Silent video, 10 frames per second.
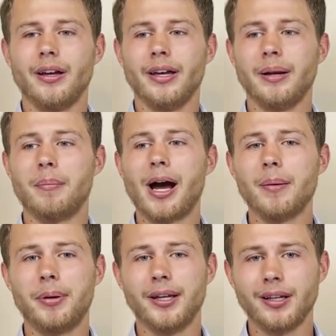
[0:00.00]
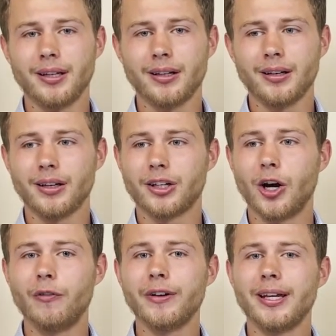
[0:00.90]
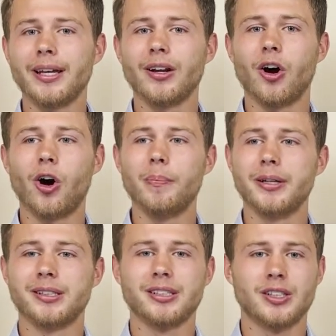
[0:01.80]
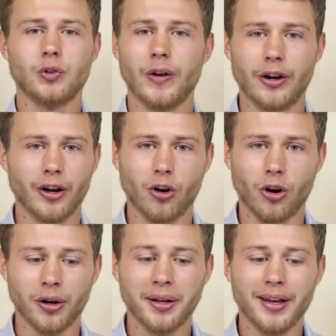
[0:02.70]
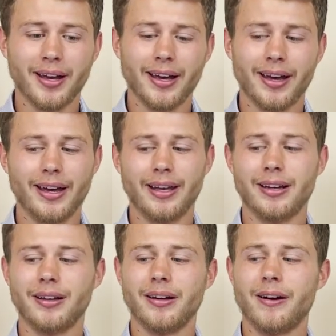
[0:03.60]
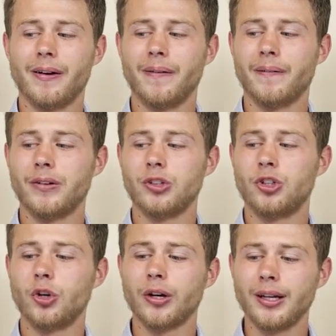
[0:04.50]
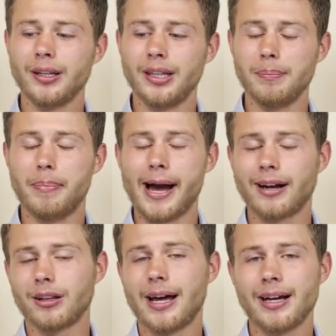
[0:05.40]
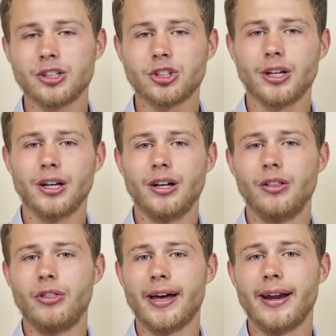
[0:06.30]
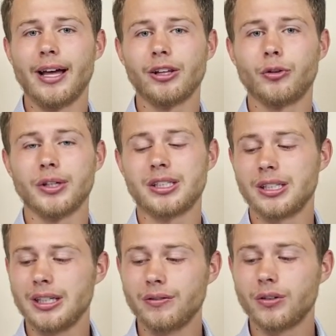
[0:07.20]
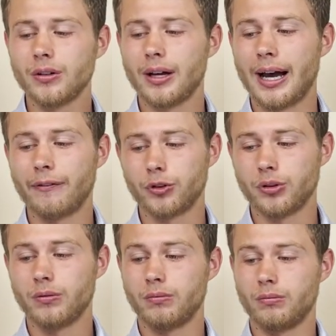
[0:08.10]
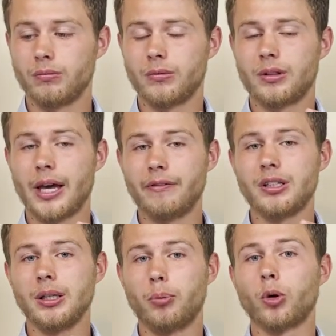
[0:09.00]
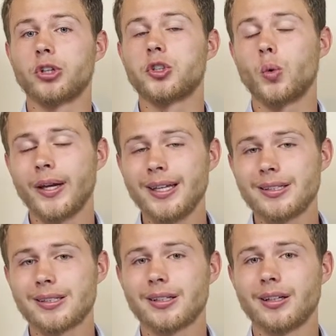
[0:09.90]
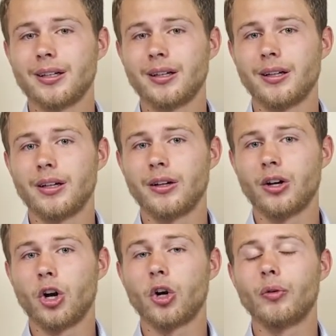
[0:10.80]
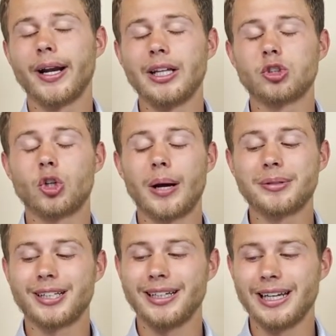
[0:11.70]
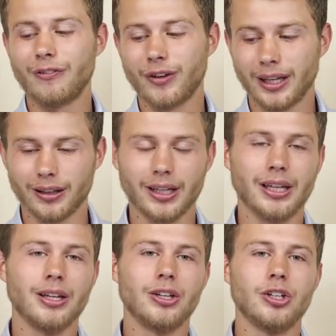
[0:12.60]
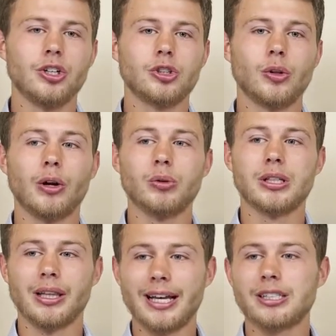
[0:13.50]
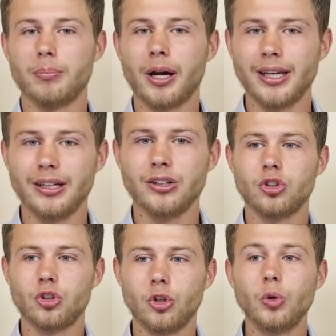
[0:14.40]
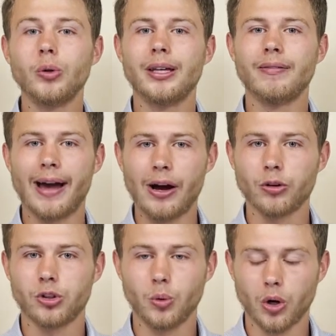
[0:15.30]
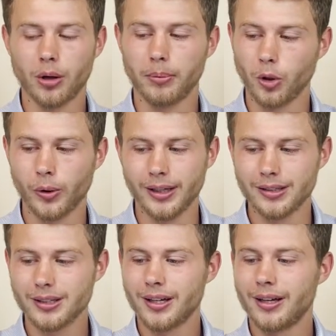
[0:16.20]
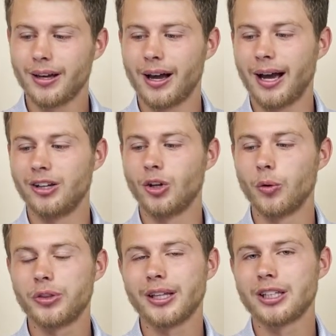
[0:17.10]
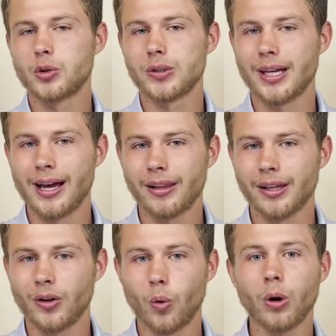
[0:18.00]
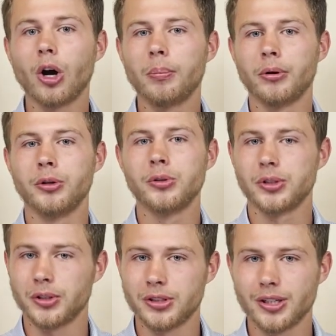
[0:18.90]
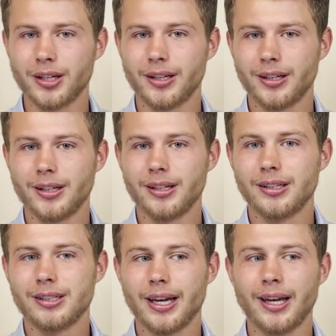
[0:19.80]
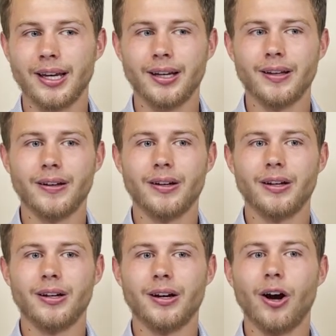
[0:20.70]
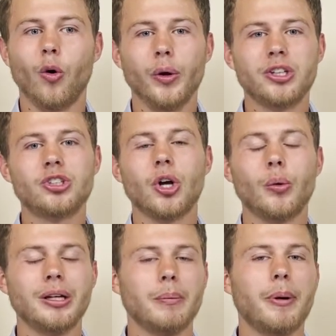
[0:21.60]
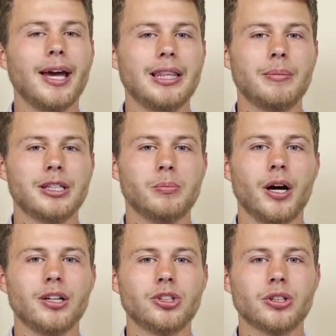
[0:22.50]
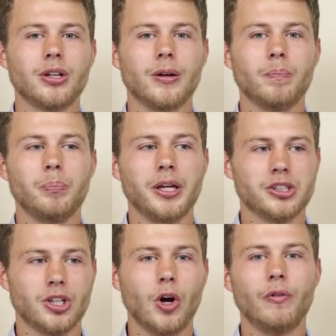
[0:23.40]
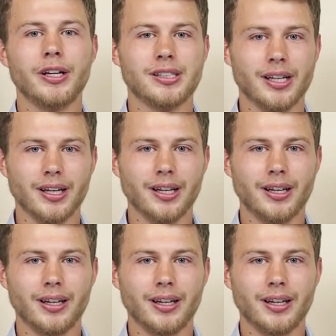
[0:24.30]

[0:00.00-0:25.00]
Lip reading: And in my opinion, COVID hit all businesses very hard. And during the backlash that Ellen received after Kevin T. Porter's tweets, her ratings dropped significantly. So there was less money to give out to her employees. I don't think this was Ellen or her producers saying, oh, we just don't need to pay them as much because COVID has hit.